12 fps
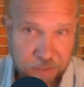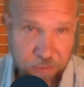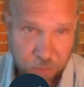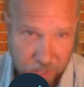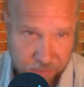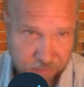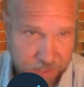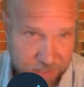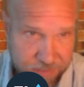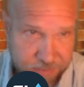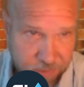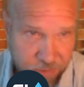
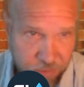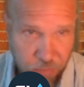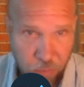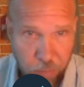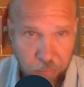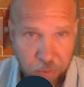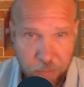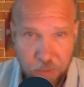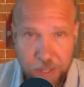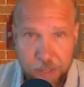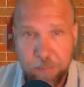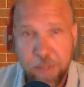cross-connection control
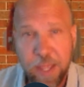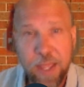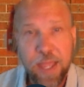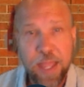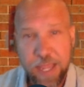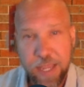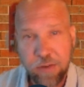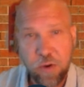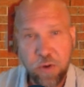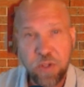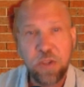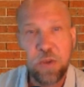program and you're
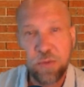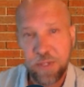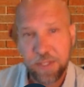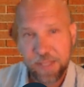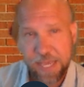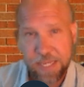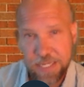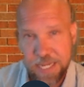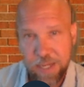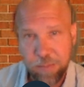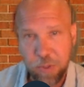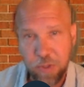using that
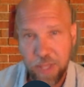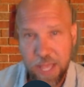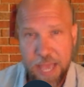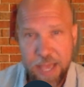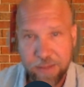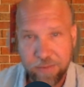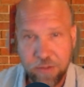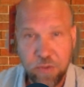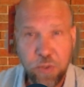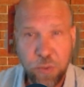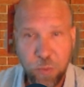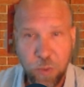table as a
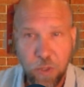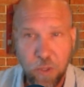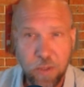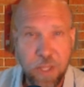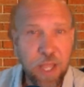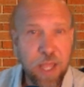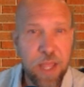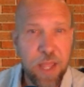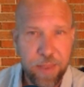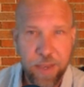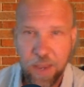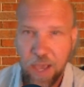tool,
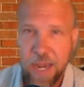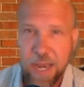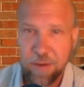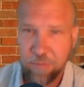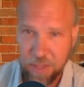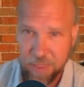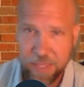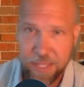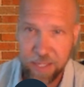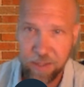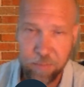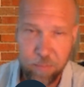not
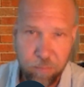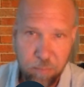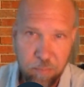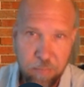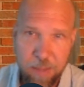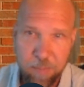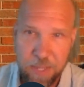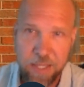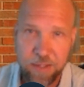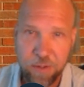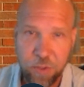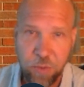everything may be
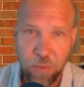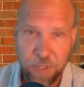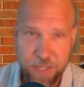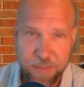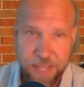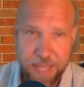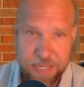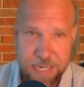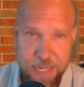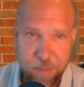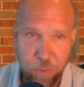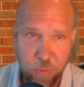included in that
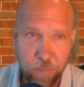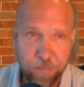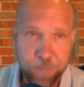table.